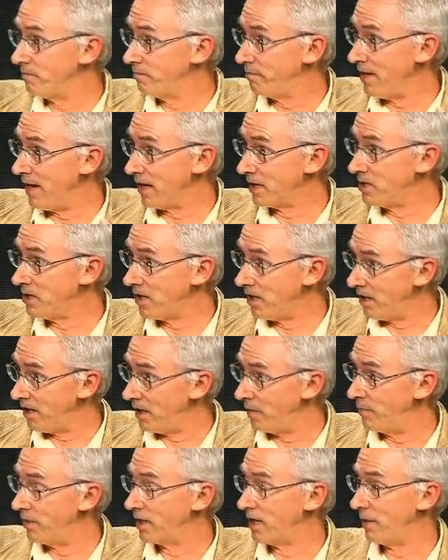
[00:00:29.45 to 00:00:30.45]

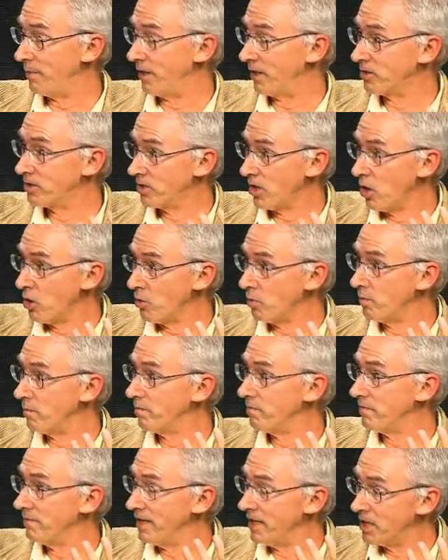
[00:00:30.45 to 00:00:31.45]
bacteria becoming so
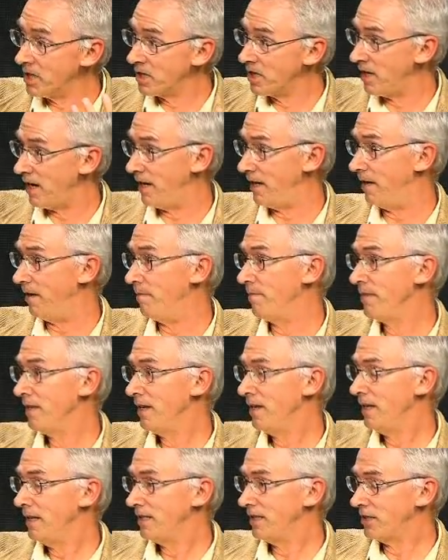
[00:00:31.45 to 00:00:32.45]
integrated
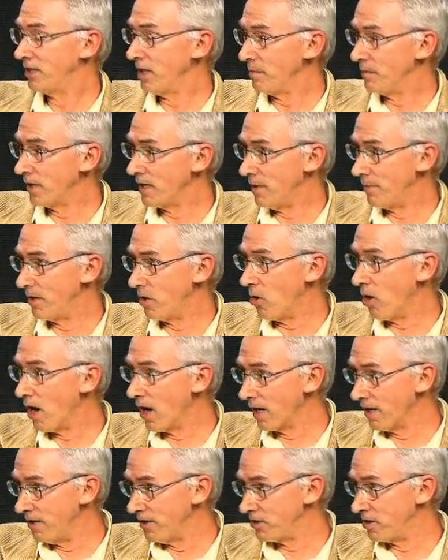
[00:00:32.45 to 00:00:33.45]
that they become an
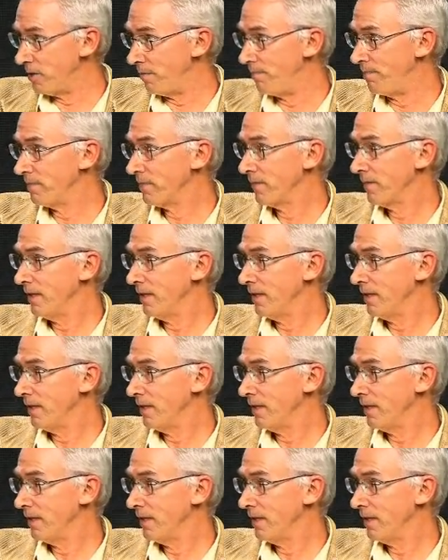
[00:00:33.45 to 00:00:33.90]
organism